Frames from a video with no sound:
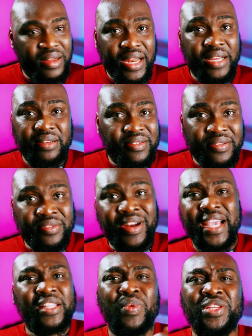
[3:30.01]
Like,
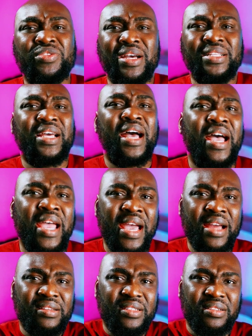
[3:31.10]
write when you are tired,
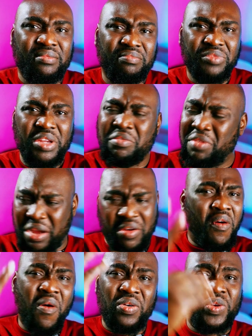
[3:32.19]

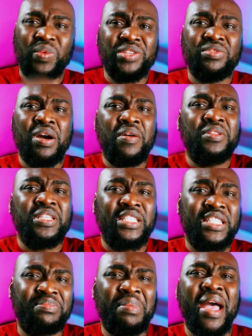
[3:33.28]
record when you are
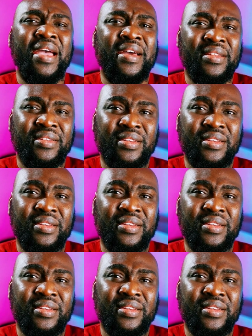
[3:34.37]
uninspired,